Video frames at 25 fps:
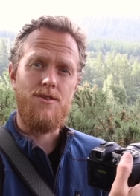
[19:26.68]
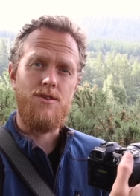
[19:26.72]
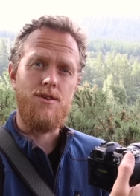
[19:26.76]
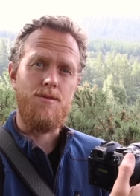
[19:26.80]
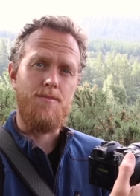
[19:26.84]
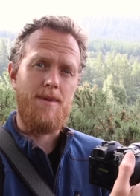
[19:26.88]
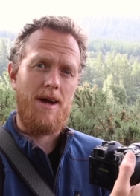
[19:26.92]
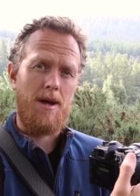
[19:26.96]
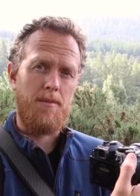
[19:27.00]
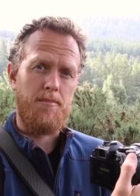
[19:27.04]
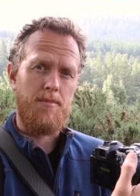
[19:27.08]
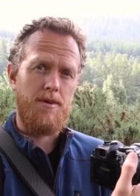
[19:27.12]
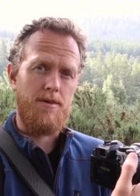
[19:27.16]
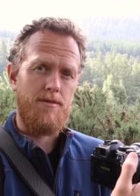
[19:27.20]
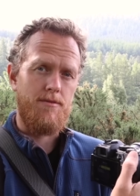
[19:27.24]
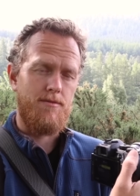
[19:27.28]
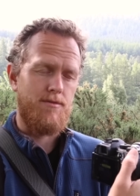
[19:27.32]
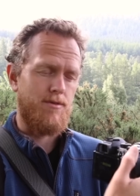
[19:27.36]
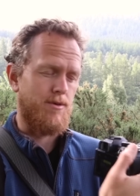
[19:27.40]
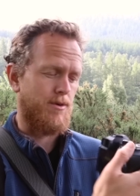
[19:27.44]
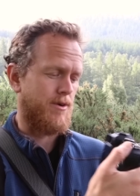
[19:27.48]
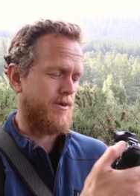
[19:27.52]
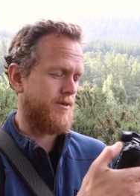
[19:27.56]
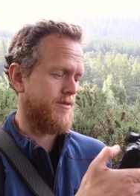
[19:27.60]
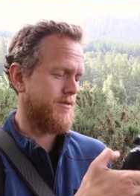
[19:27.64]
to back button
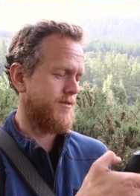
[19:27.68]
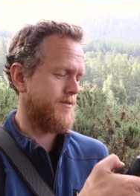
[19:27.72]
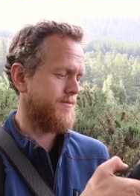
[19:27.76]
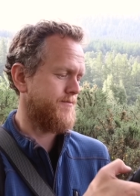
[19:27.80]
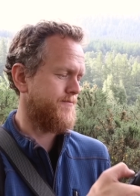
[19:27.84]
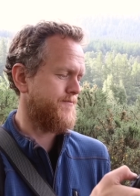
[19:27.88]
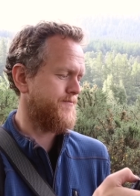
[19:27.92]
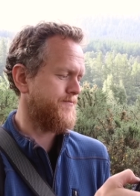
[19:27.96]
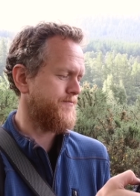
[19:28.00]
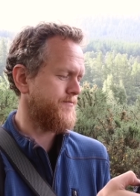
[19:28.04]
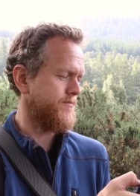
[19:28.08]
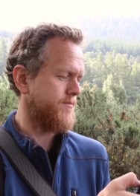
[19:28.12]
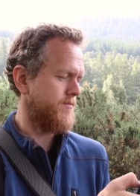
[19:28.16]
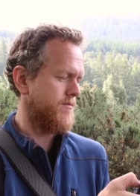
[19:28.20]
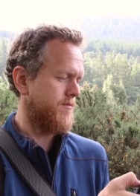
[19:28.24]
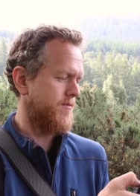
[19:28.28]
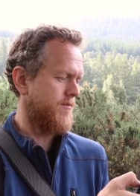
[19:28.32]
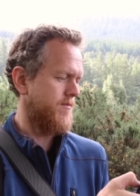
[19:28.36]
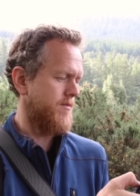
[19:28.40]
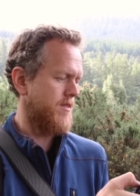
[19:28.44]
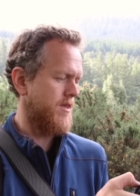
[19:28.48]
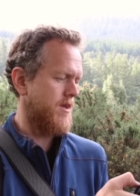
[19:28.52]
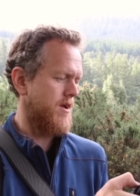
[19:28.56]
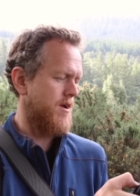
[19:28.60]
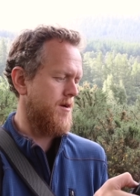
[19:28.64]
focus.
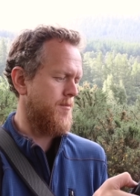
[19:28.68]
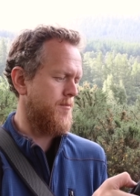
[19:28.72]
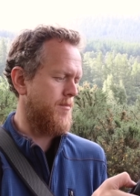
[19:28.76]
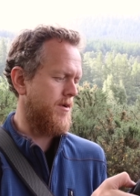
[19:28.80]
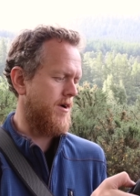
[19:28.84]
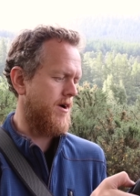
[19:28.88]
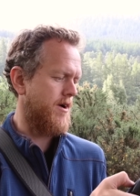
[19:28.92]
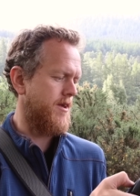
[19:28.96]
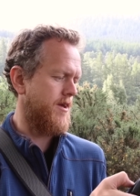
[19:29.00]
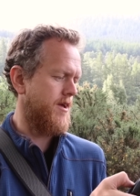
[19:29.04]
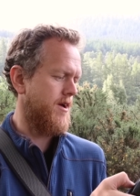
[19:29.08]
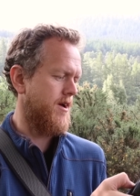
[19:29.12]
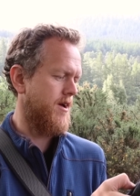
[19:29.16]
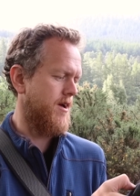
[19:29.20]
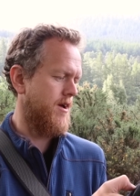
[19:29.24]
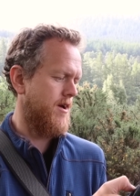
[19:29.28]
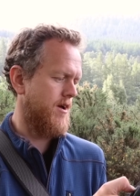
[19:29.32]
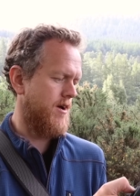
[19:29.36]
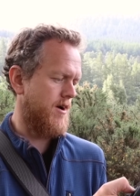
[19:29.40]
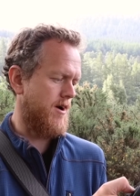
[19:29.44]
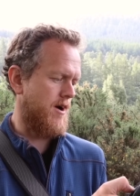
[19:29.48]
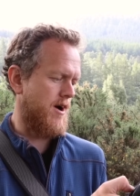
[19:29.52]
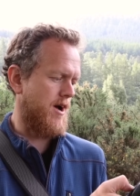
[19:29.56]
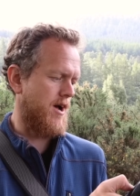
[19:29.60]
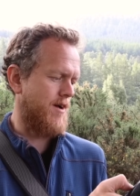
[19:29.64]
But
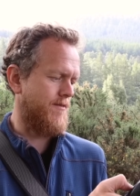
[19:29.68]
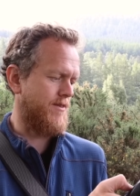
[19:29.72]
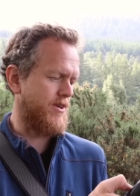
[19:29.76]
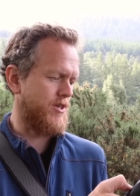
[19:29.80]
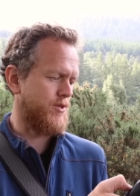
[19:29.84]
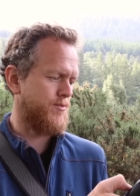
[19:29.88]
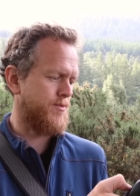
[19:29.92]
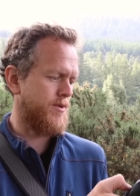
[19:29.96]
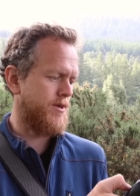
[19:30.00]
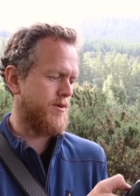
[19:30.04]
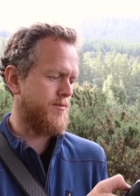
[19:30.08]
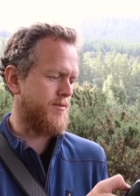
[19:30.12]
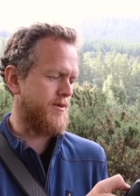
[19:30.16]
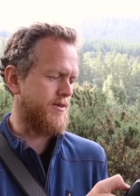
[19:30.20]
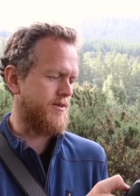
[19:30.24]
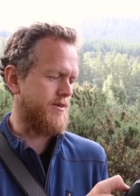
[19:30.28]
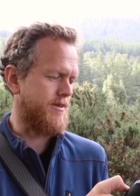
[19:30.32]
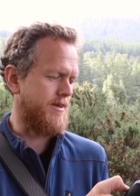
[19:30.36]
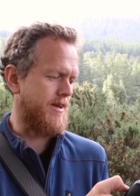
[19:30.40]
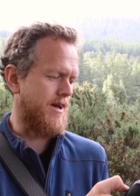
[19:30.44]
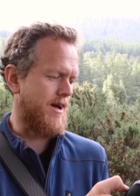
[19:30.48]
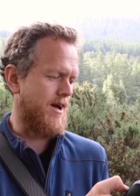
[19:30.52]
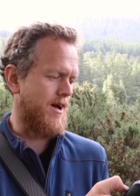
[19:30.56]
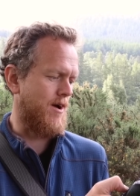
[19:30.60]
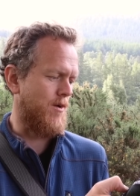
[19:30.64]
I've experimented
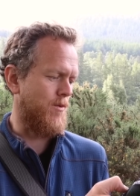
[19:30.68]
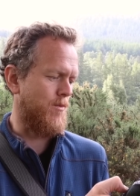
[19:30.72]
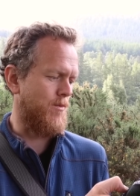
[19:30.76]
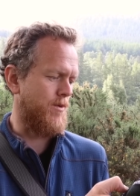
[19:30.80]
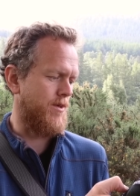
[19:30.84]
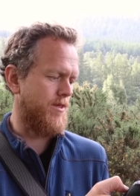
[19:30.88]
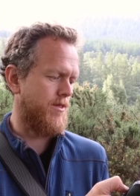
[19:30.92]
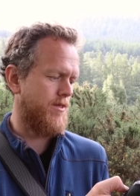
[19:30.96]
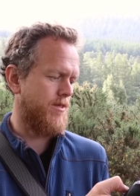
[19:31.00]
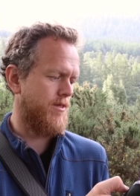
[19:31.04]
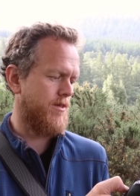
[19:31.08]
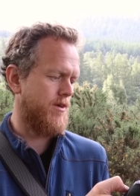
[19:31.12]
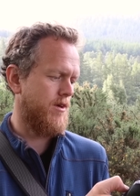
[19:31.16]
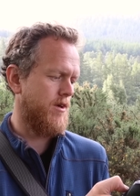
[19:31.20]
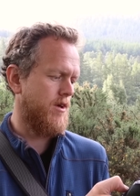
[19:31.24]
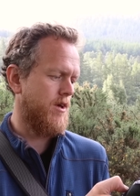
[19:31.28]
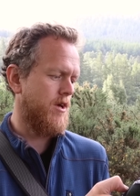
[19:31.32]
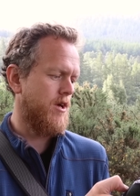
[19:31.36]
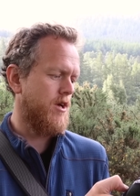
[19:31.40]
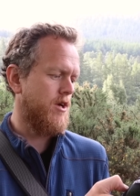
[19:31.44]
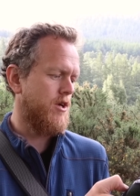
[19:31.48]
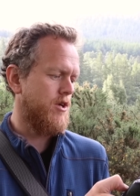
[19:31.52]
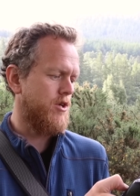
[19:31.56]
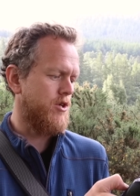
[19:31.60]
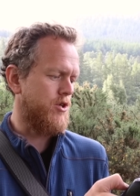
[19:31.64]
now with
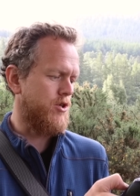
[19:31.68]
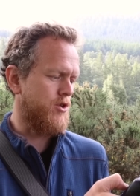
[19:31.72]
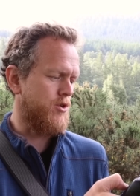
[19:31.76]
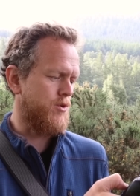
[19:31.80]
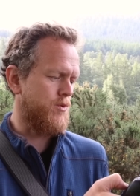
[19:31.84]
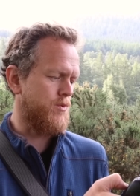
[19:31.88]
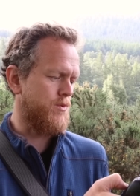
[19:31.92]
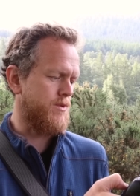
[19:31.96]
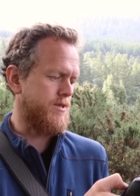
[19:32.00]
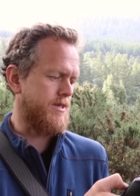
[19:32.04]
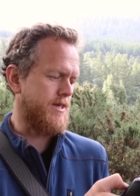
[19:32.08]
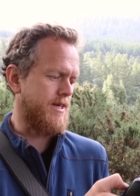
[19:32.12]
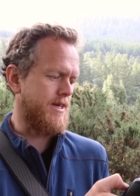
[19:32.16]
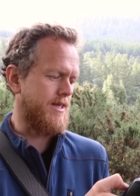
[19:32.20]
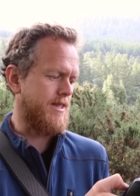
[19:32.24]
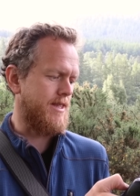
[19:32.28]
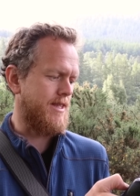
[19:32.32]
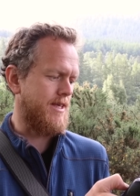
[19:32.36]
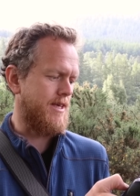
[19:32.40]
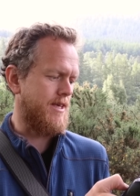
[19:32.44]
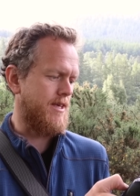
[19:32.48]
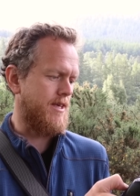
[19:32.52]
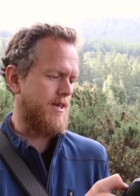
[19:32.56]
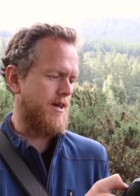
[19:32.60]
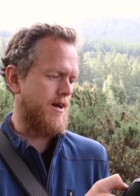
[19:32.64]
using
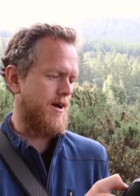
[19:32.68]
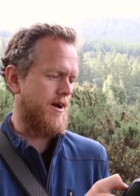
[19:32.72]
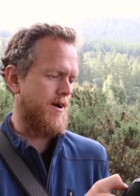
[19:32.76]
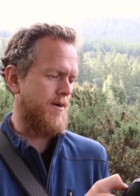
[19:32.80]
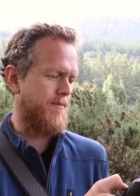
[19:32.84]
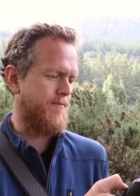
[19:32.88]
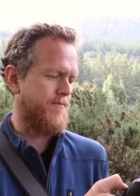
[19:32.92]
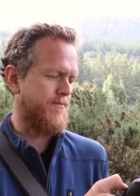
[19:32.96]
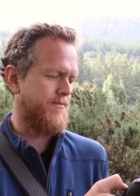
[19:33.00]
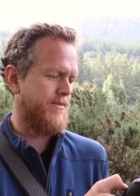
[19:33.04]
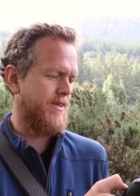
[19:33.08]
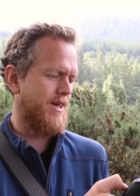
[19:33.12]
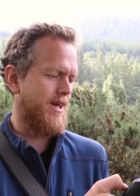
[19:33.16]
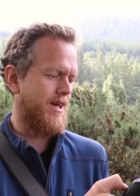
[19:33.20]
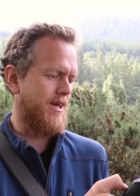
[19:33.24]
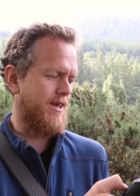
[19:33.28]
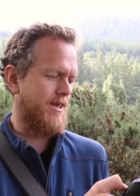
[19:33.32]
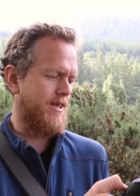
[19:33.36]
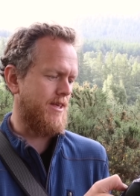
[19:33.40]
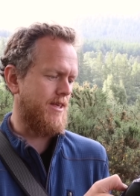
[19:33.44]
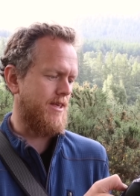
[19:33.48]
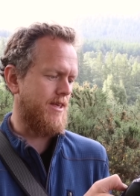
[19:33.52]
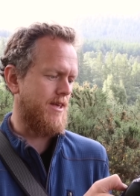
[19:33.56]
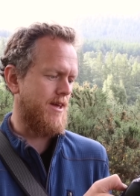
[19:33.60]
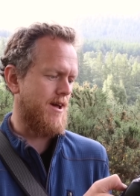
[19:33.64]
the
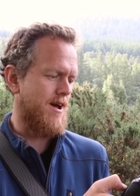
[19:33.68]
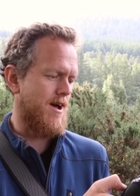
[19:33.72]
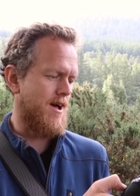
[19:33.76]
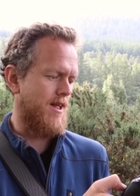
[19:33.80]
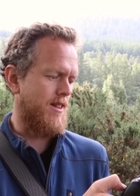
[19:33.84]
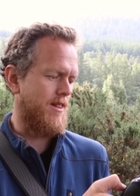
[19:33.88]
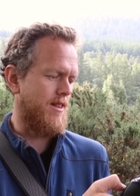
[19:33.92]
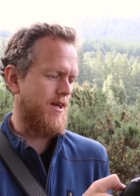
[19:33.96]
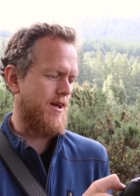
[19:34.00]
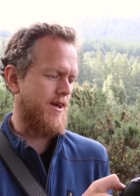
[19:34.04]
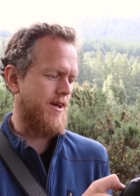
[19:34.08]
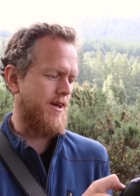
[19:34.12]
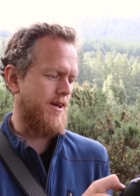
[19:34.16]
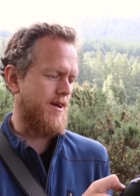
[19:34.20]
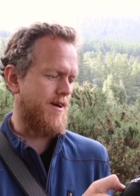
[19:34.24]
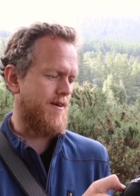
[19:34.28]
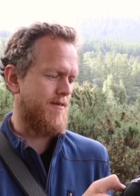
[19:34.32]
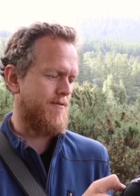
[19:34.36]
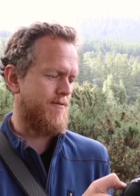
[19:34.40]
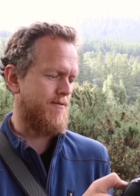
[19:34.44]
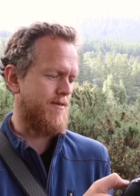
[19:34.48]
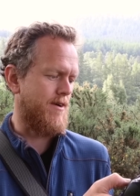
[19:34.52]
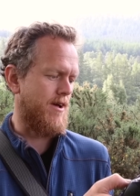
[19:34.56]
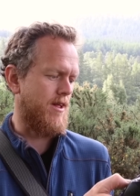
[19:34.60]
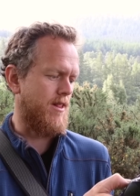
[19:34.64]

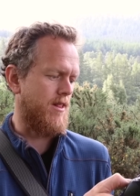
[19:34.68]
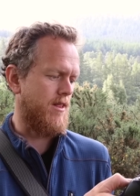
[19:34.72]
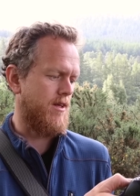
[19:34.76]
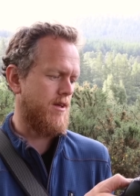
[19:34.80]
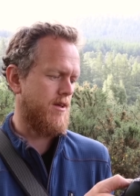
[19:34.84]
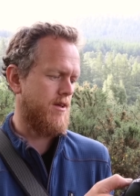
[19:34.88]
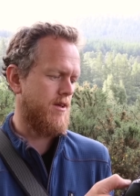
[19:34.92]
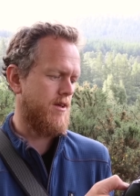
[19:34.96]
AEL/AFL